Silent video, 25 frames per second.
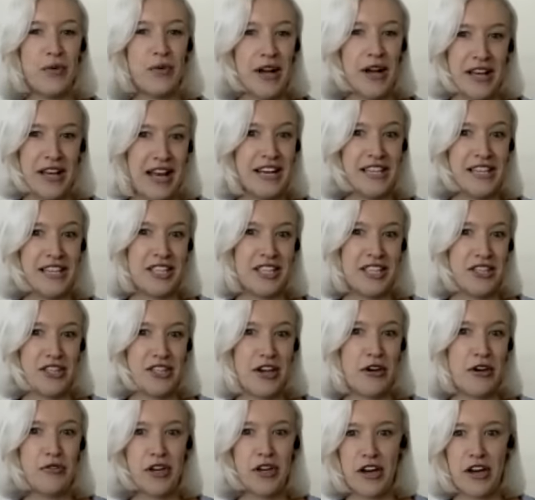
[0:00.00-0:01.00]
And
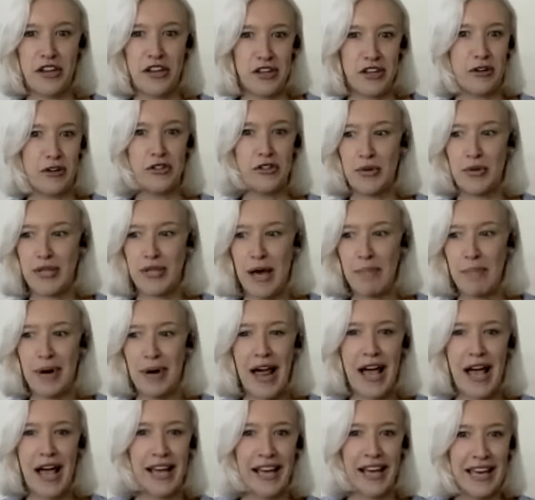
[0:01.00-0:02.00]
yoga, doing that
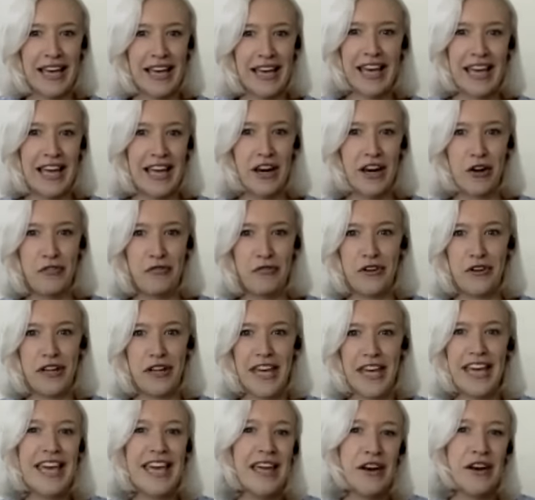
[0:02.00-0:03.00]
plank, it'll often
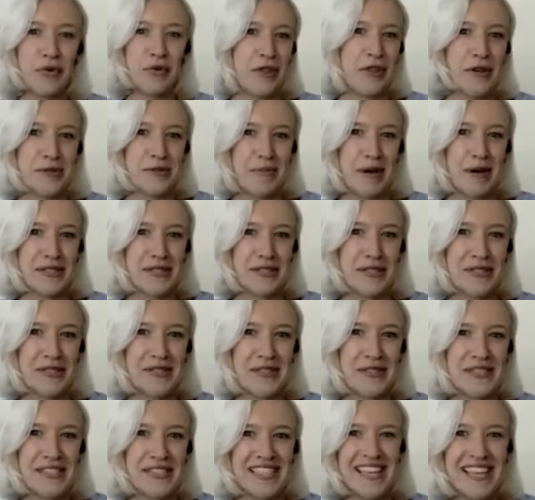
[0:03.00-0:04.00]
kick in all those
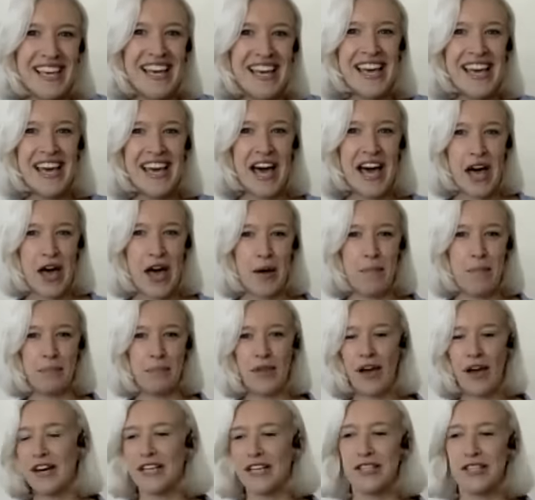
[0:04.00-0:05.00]
muscles. I
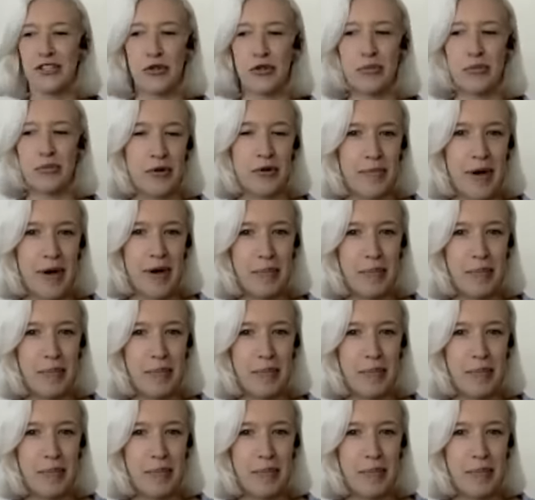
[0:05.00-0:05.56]
need to stop talking about